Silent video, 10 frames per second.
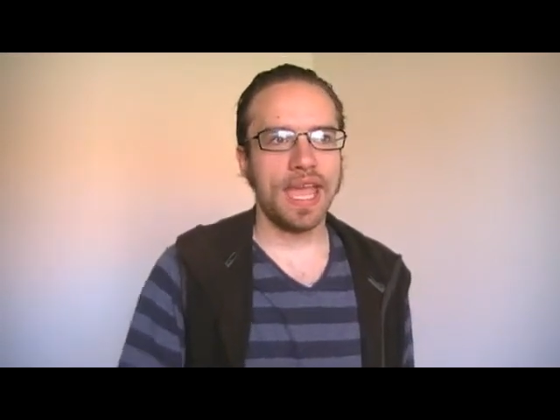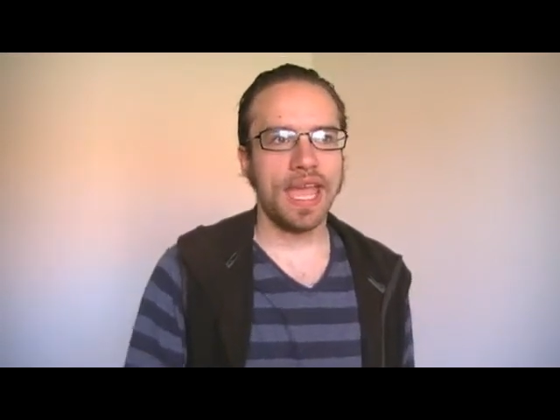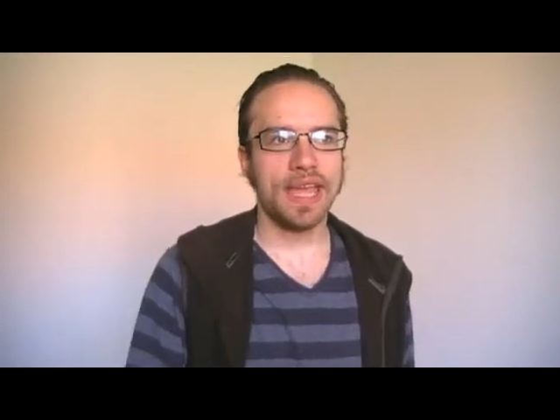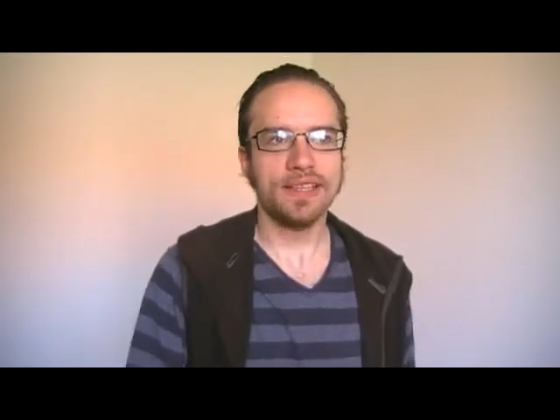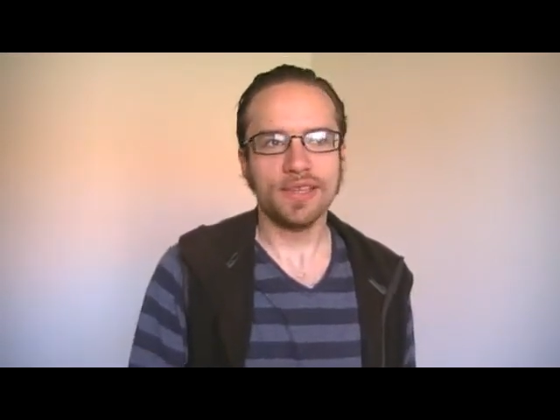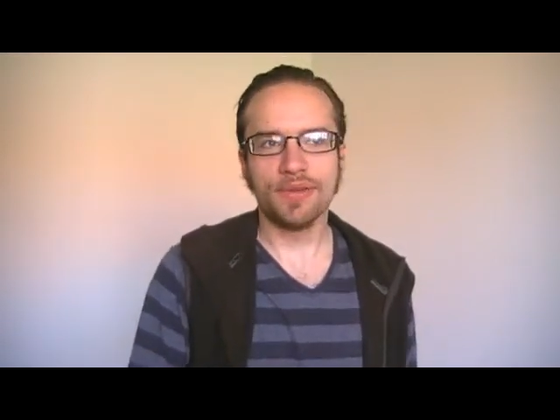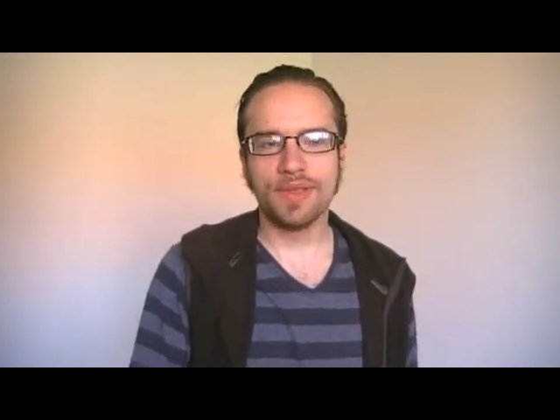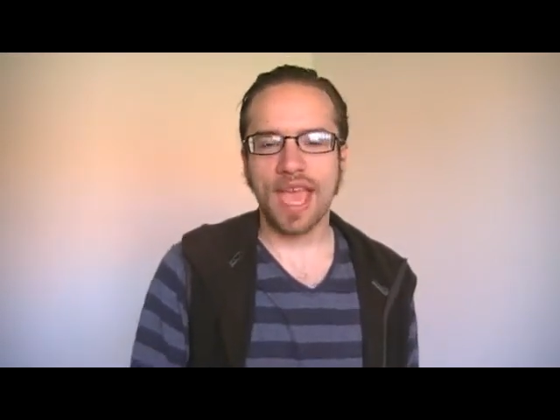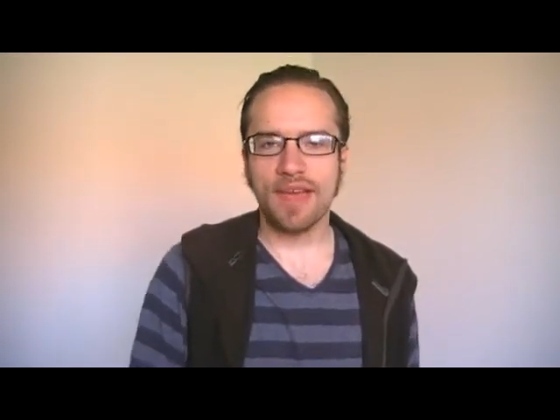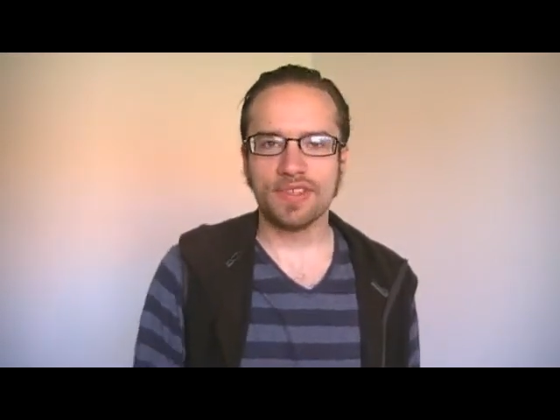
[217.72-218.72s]
And you know,
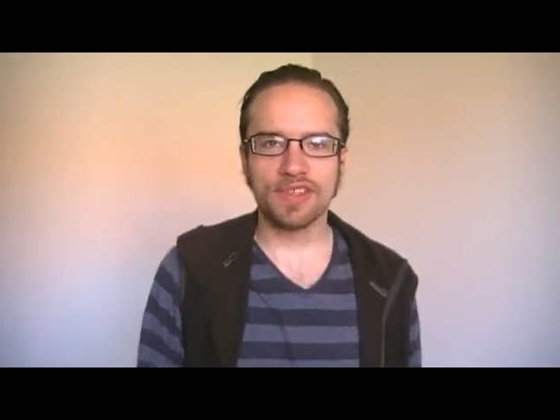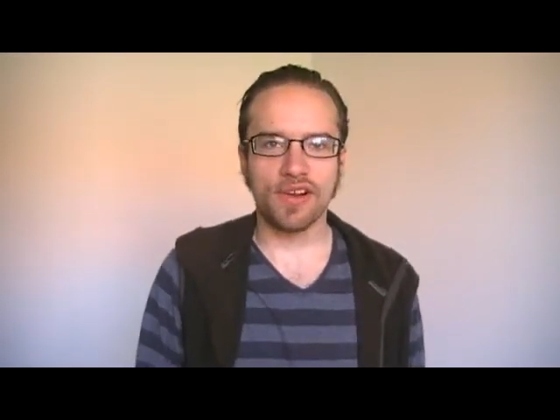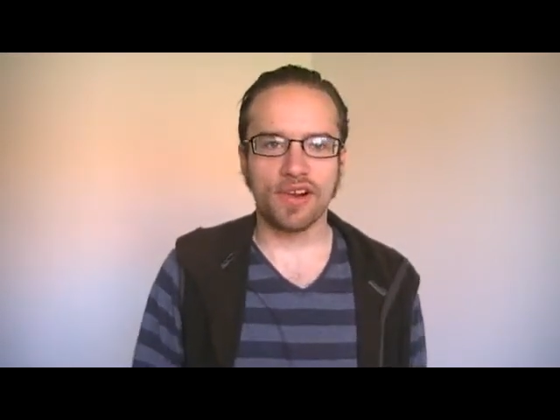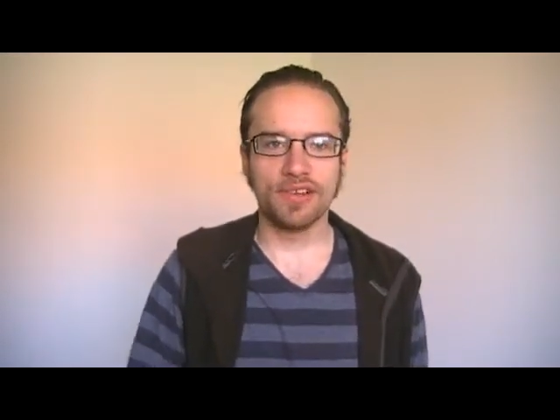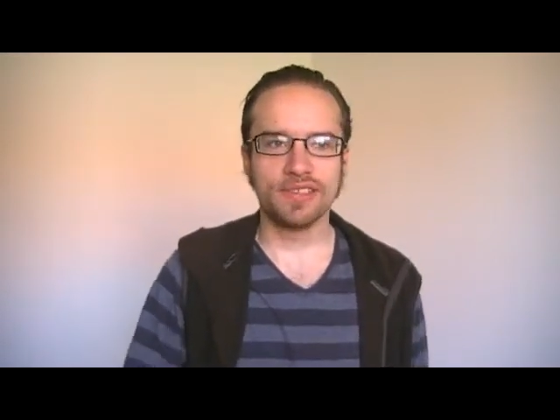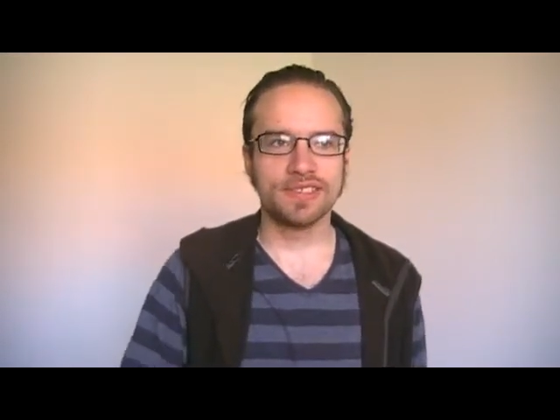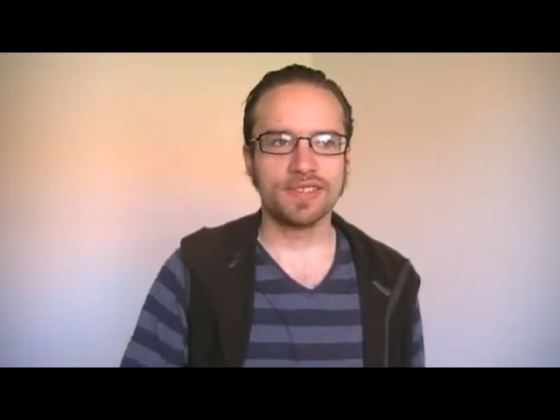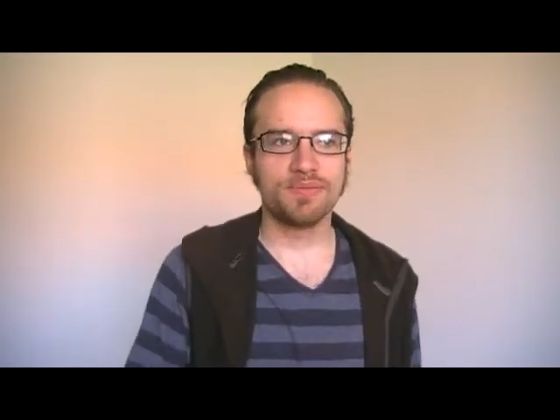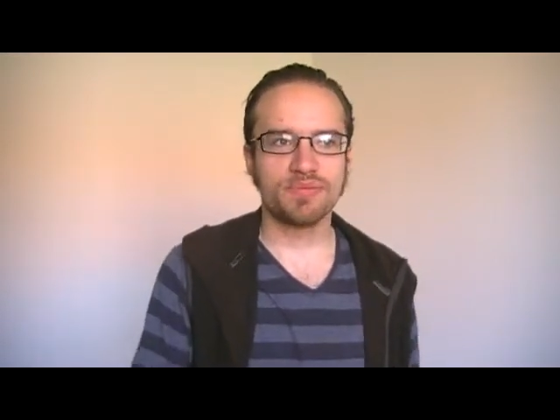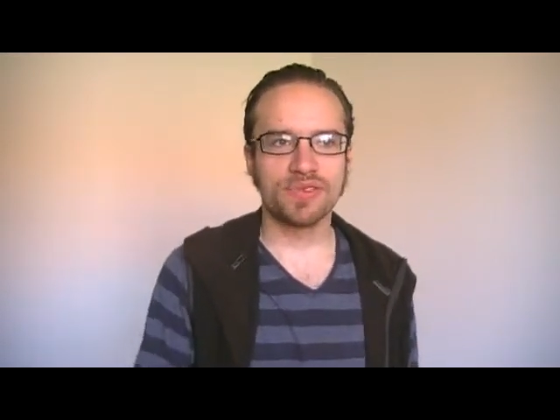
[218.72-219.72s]
the
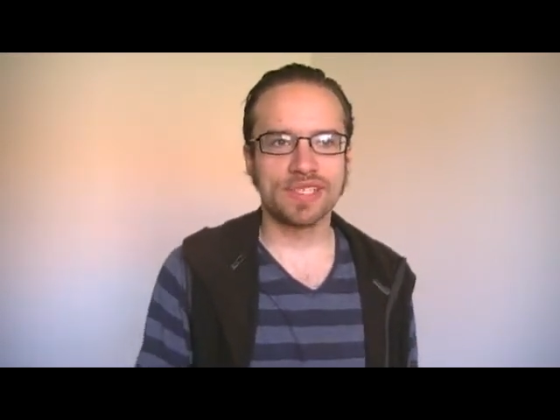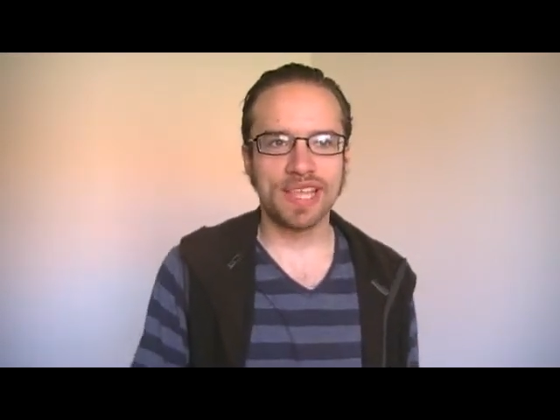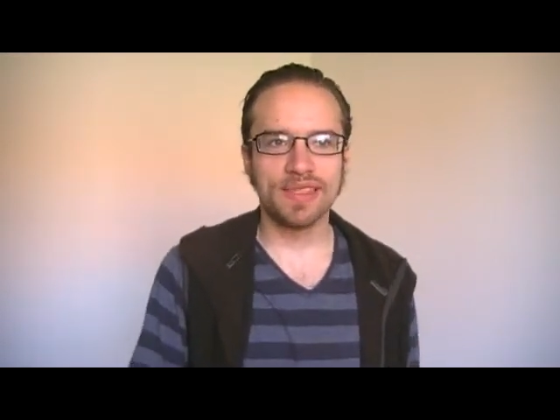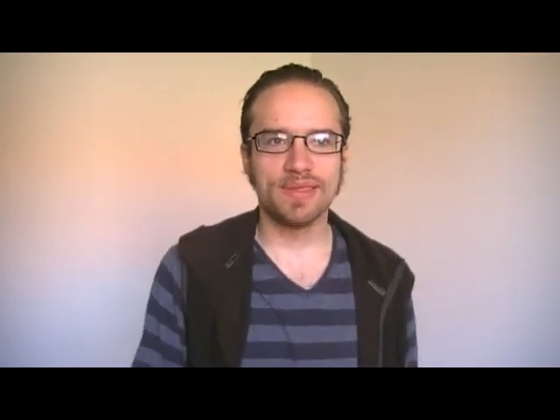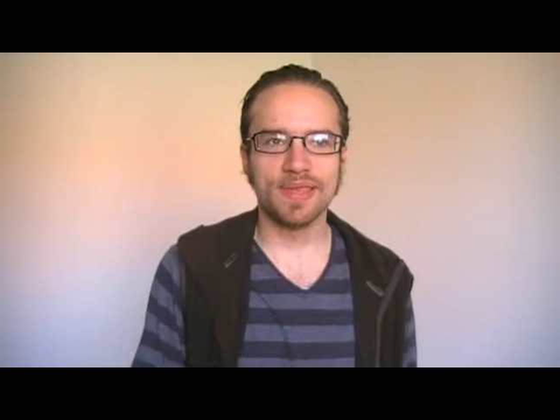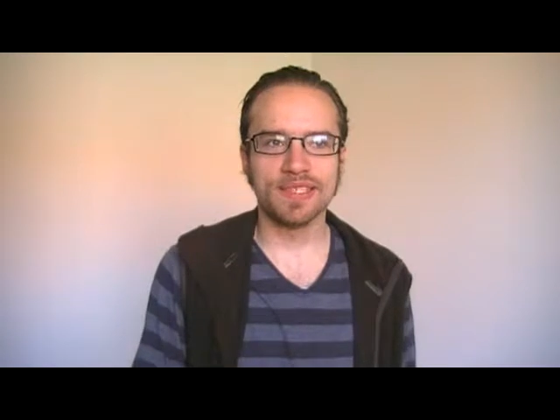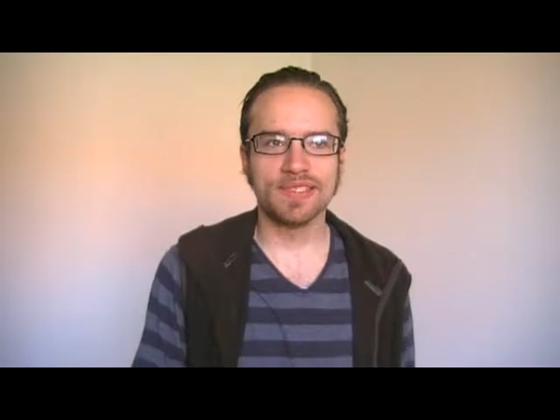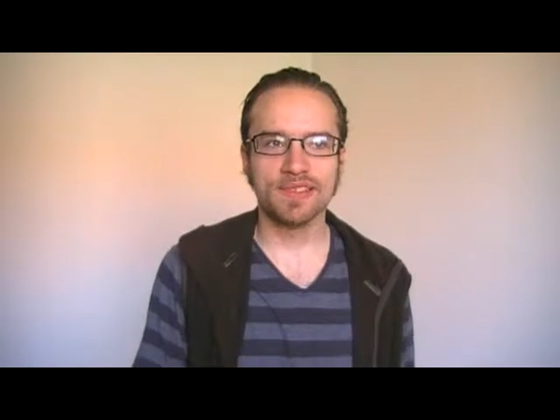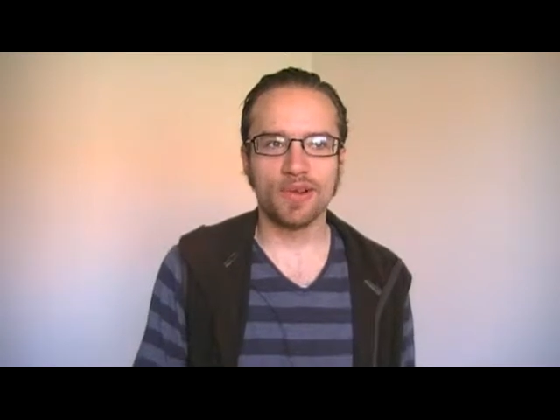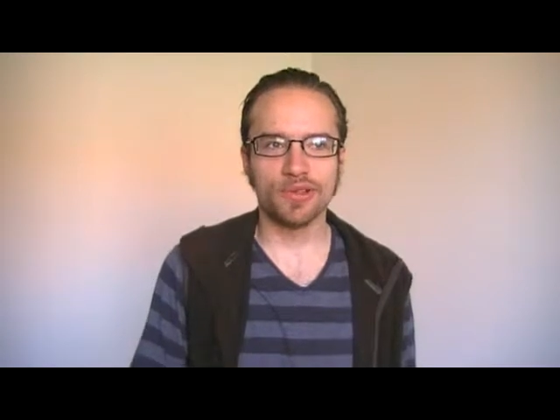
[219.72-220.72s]
avatars present
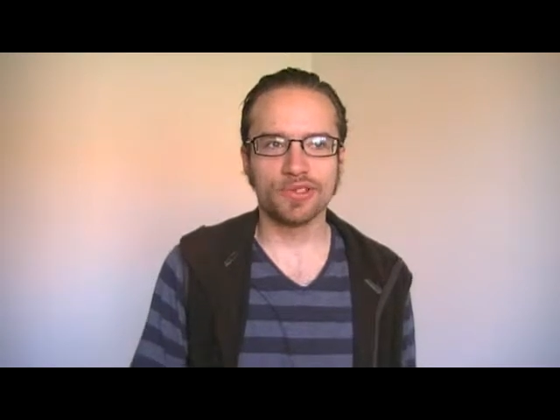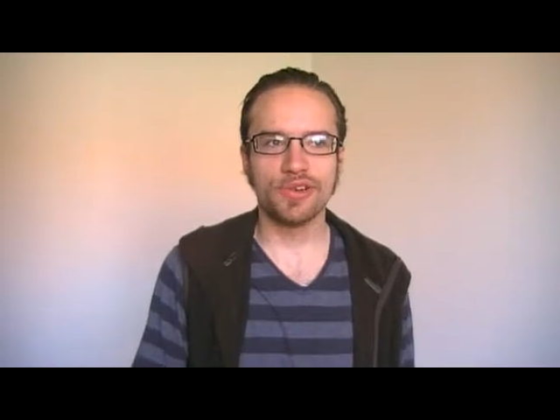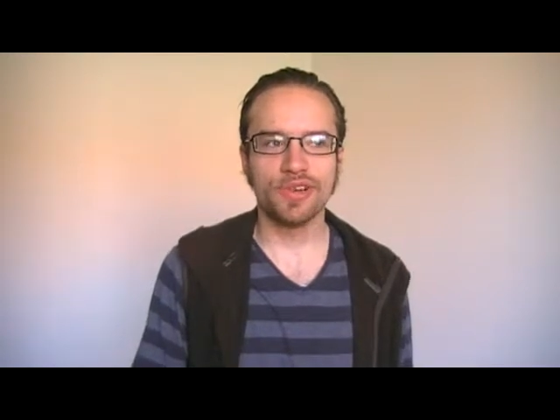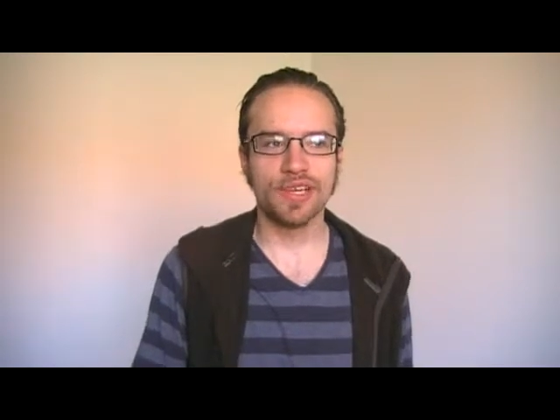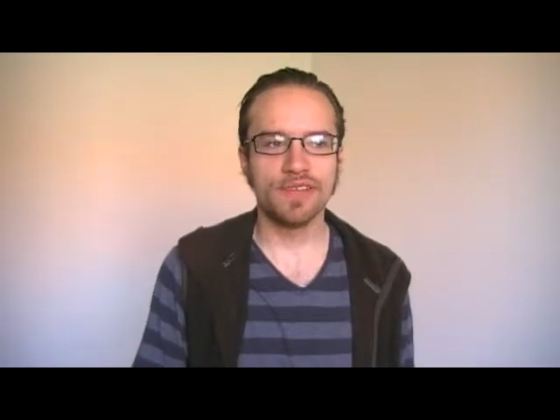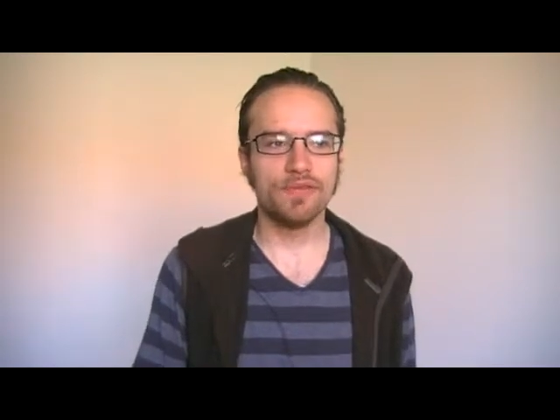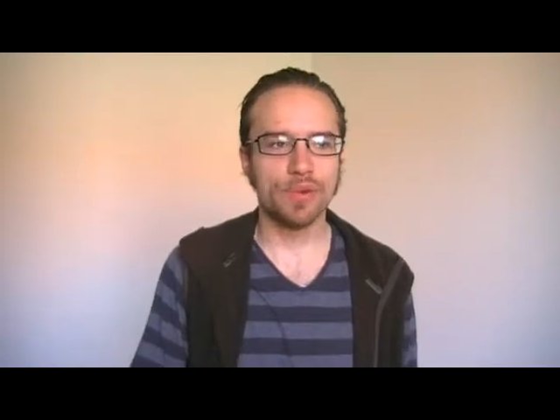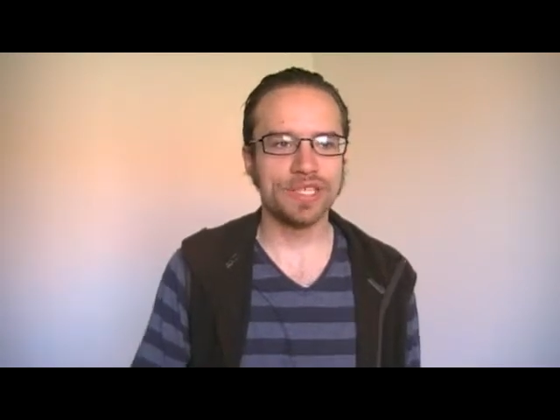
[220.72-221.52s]
this alternative,